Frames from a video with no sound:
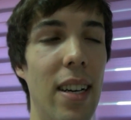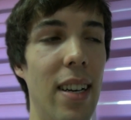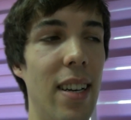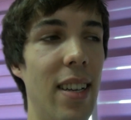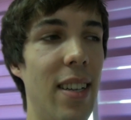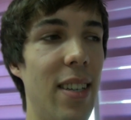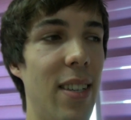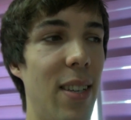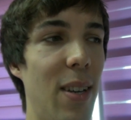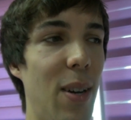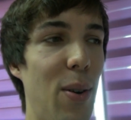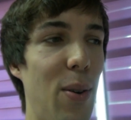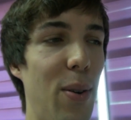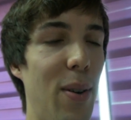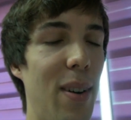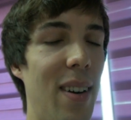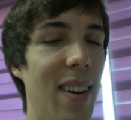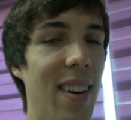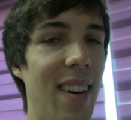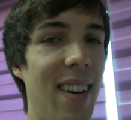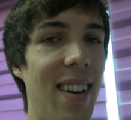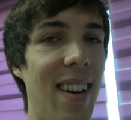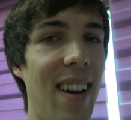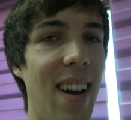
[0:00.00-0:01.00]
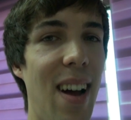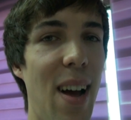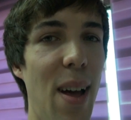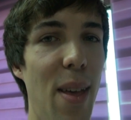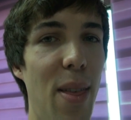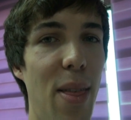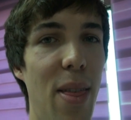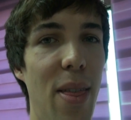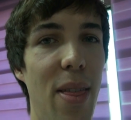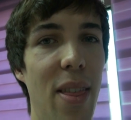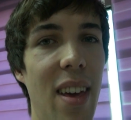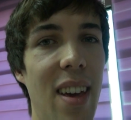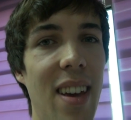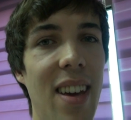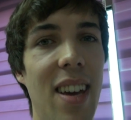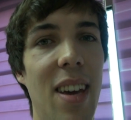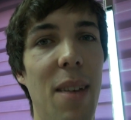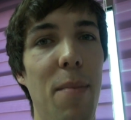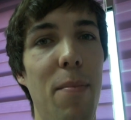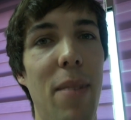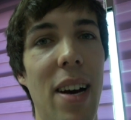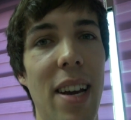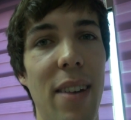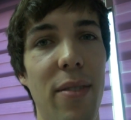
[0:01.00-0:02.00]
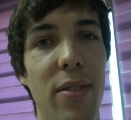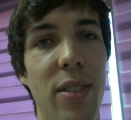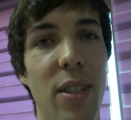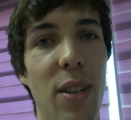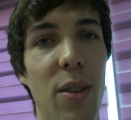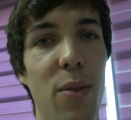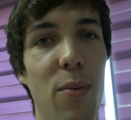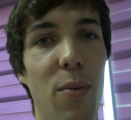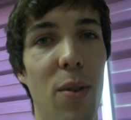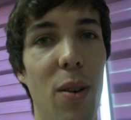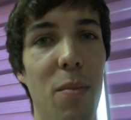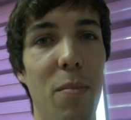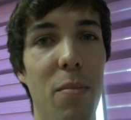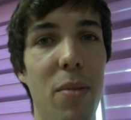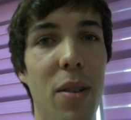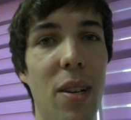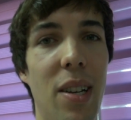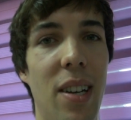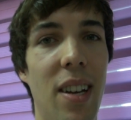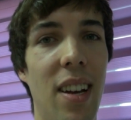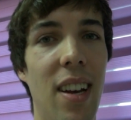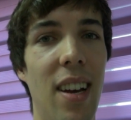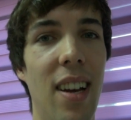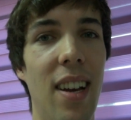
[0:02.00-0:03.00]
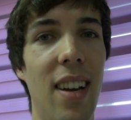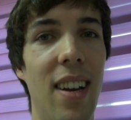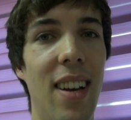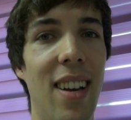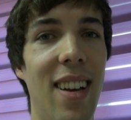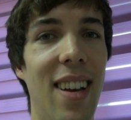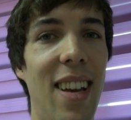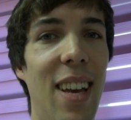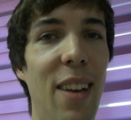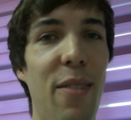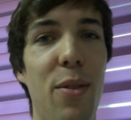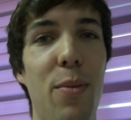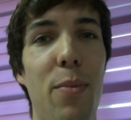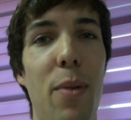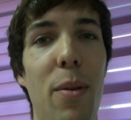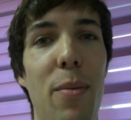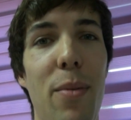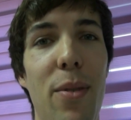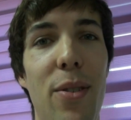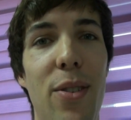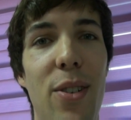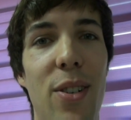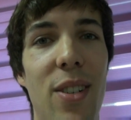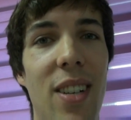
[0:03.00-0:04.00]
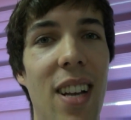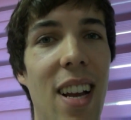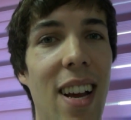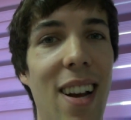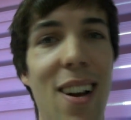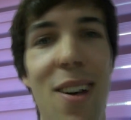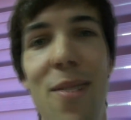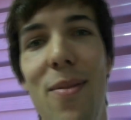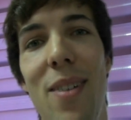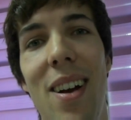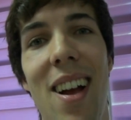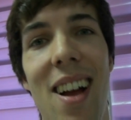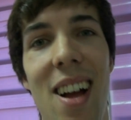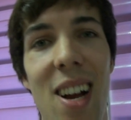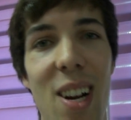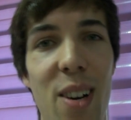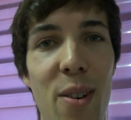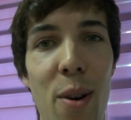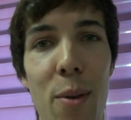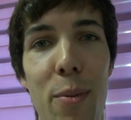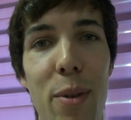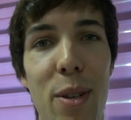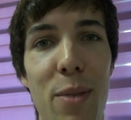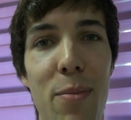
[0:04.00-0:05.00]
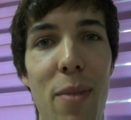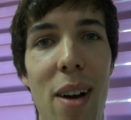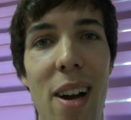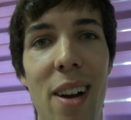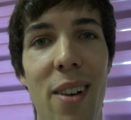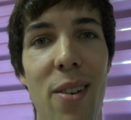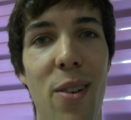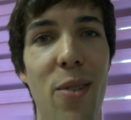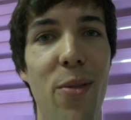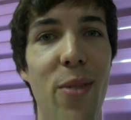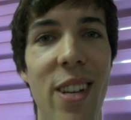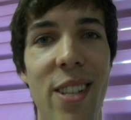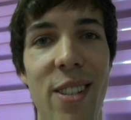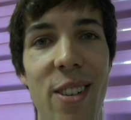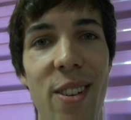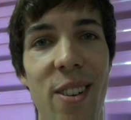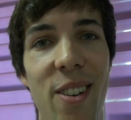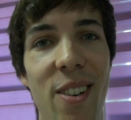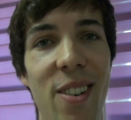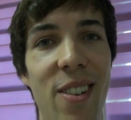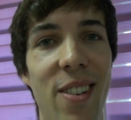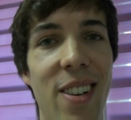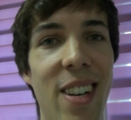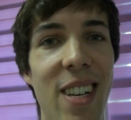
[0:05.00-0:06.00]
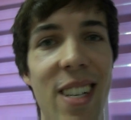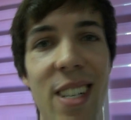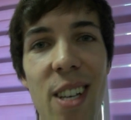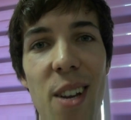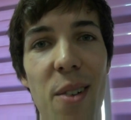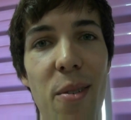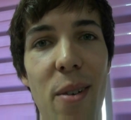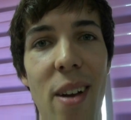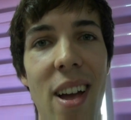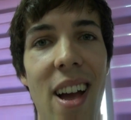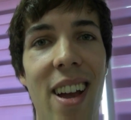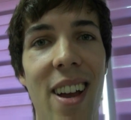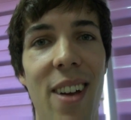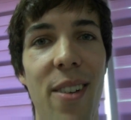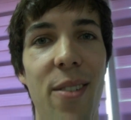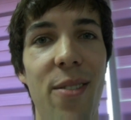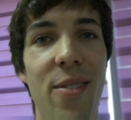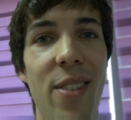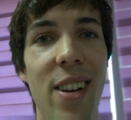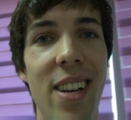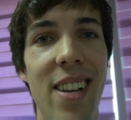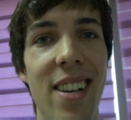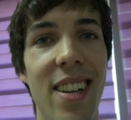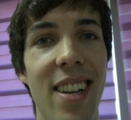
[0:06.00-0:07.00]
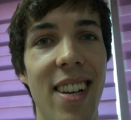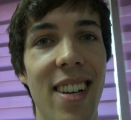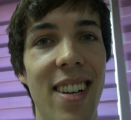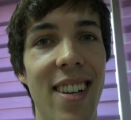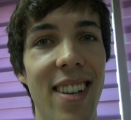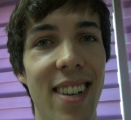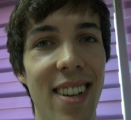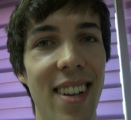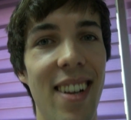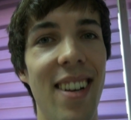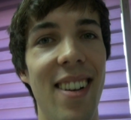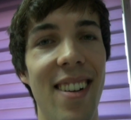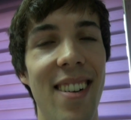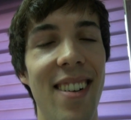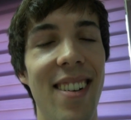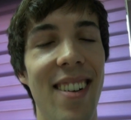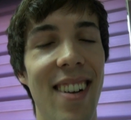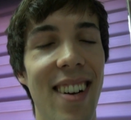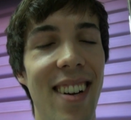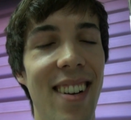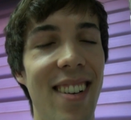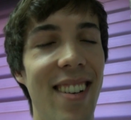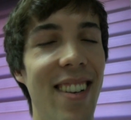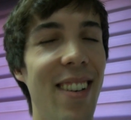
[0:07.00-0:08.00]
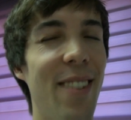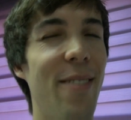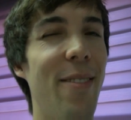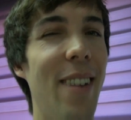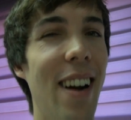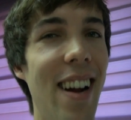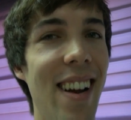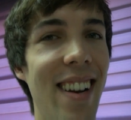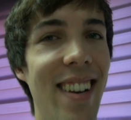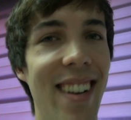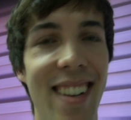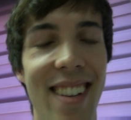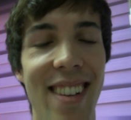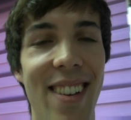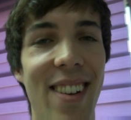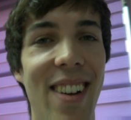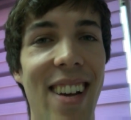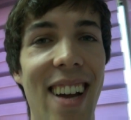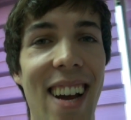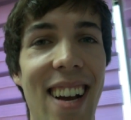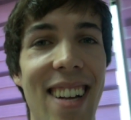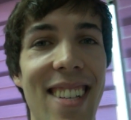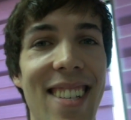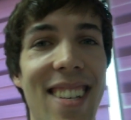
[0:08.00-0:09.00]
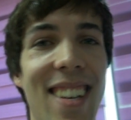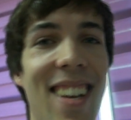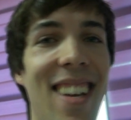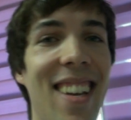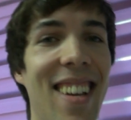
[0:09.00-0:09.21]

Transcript: So I think he might have still won, but he was probably just like, oh my god, Grubby's micro way too good. There's no way I can win. And well, you're right, you can't.